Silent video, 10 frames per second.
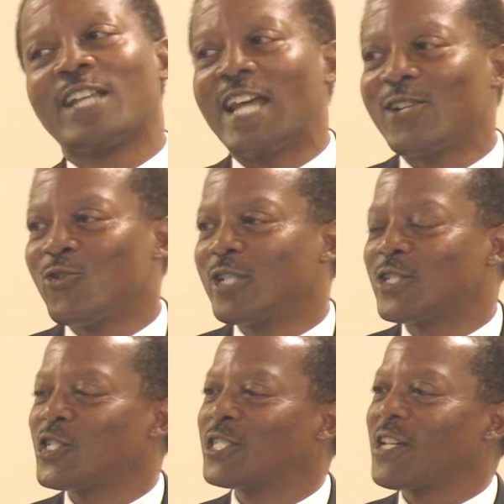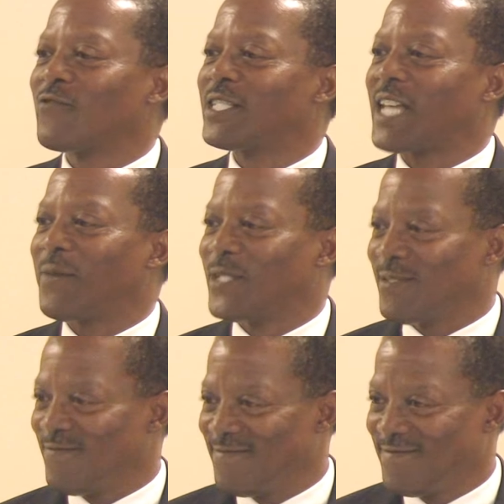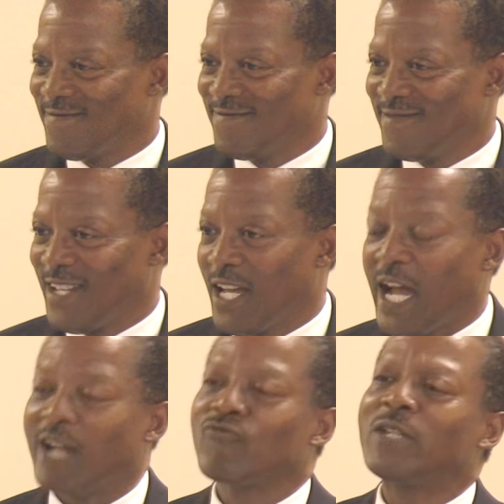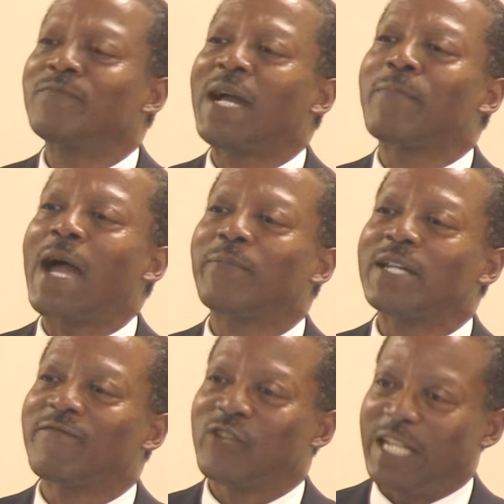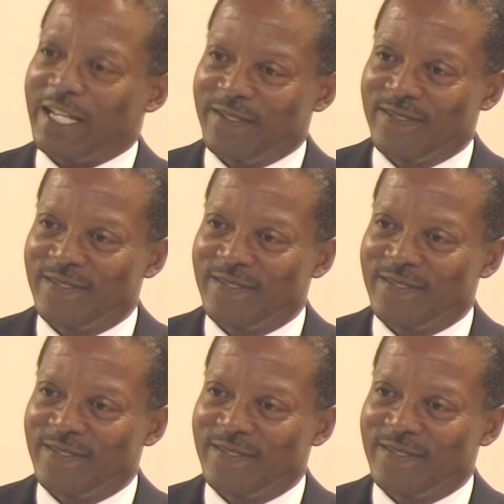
that I'll go to church every Sabbath. I'll read my Bible every day.